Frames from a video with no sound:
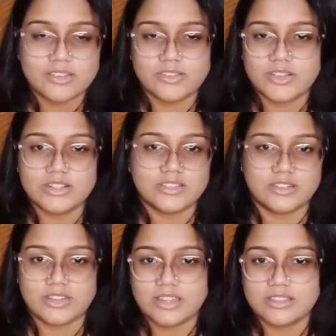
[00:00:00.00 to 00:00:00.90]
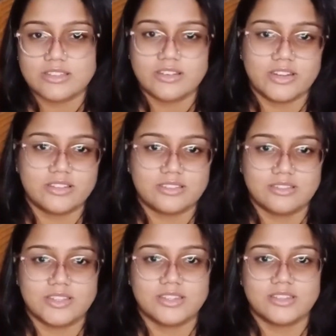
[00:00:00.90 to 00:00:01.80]
a 12th or 10th grade
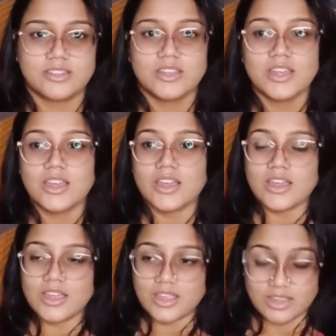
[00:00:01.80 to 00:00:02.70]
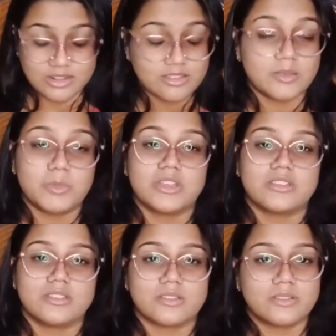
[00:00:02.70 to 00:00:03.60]
student in a
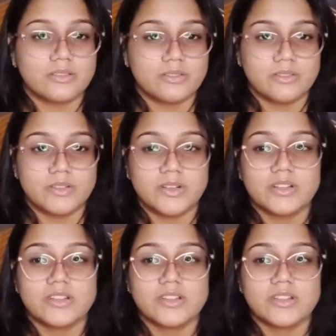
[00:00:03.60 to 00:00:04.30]
CBSE school,